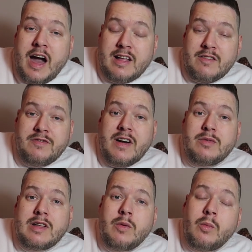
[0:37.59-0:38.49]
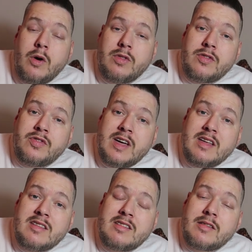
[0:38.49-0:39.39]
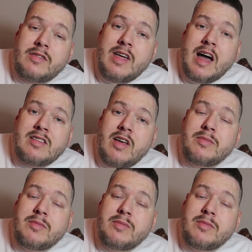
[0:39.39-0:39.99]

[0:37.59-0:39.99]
and I've found out what the things that